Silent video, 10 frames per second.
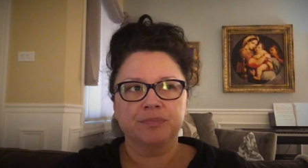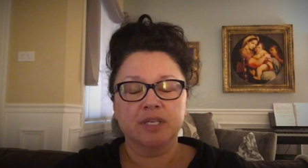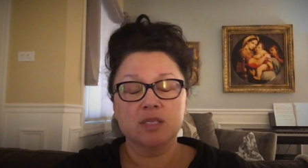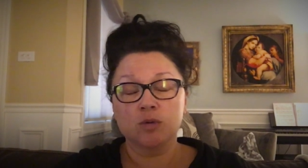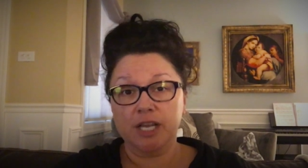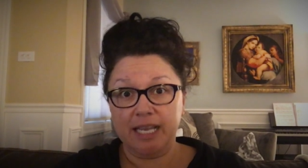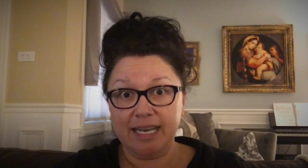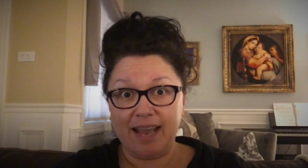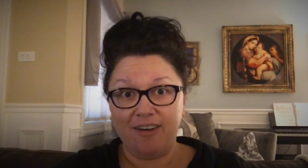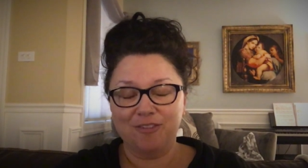He's working
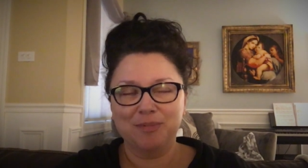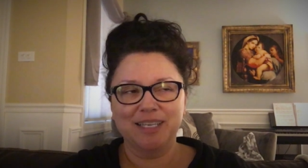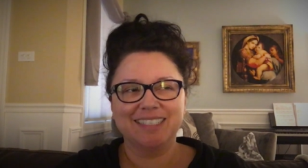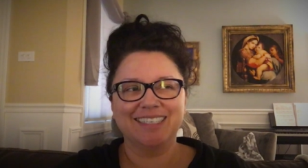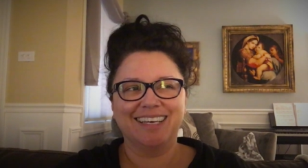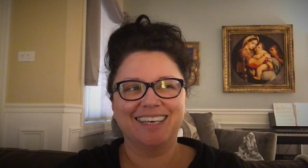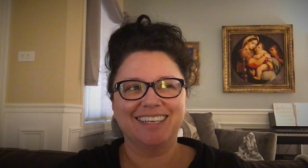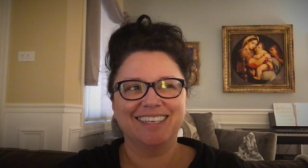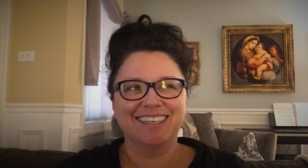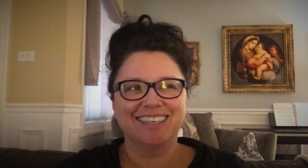now, but
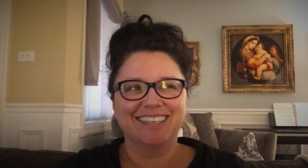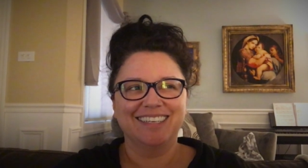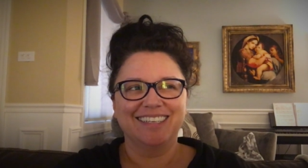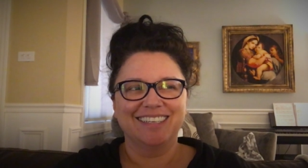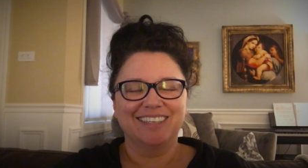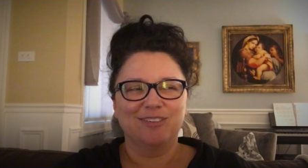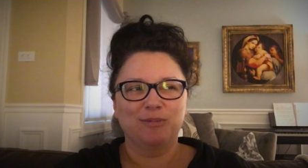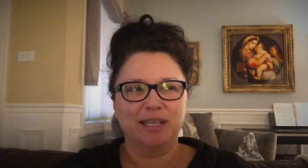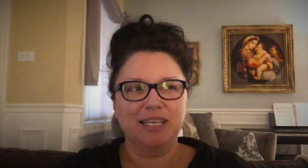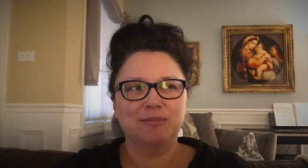
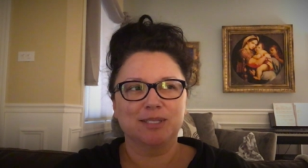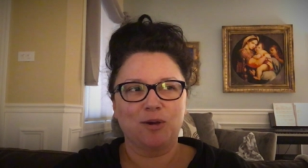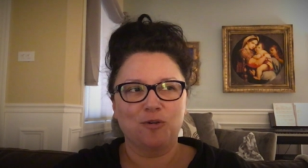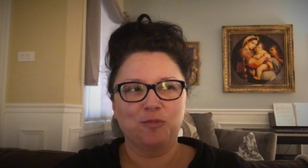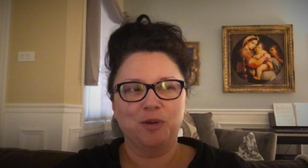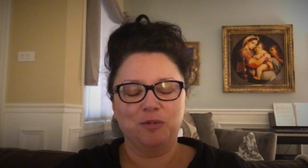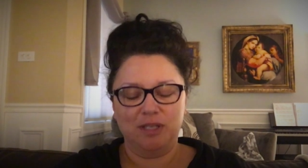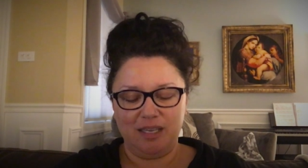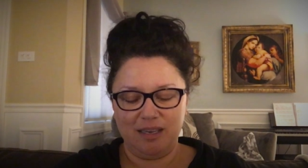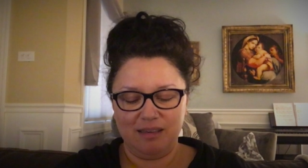while he was home, we
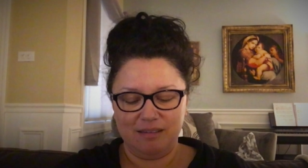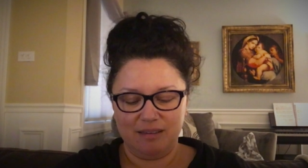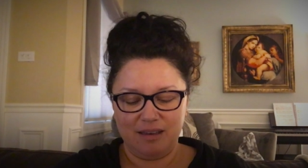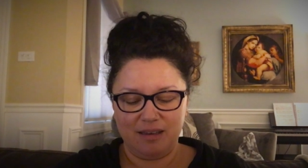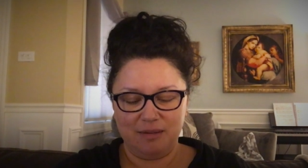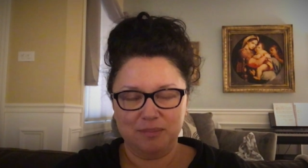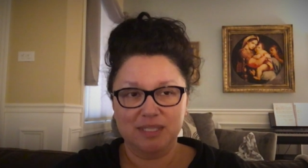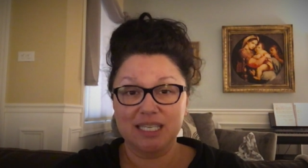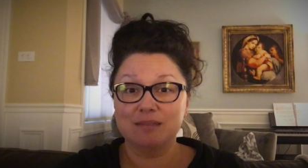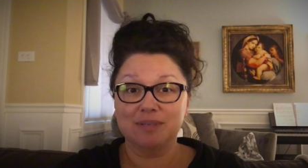really
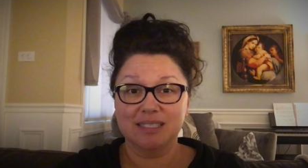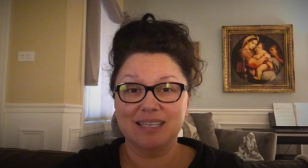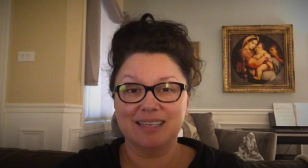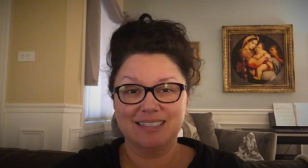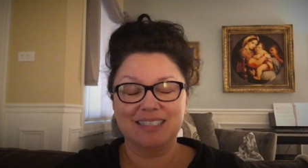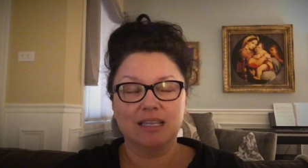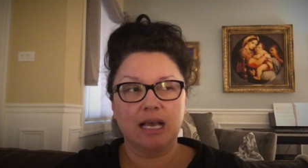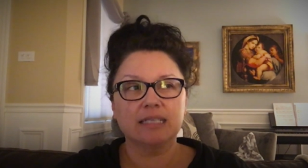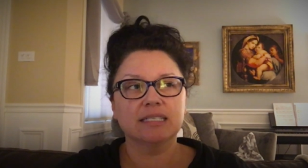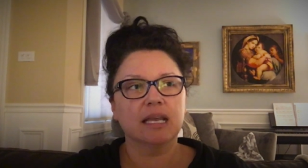stayed busy and did a
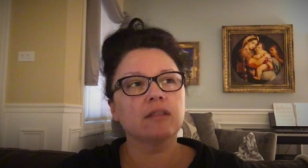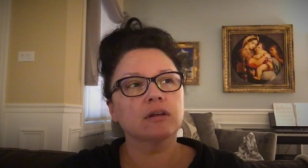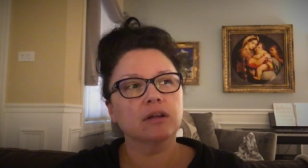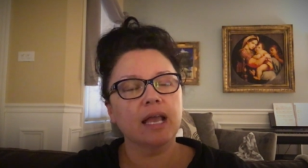lot together.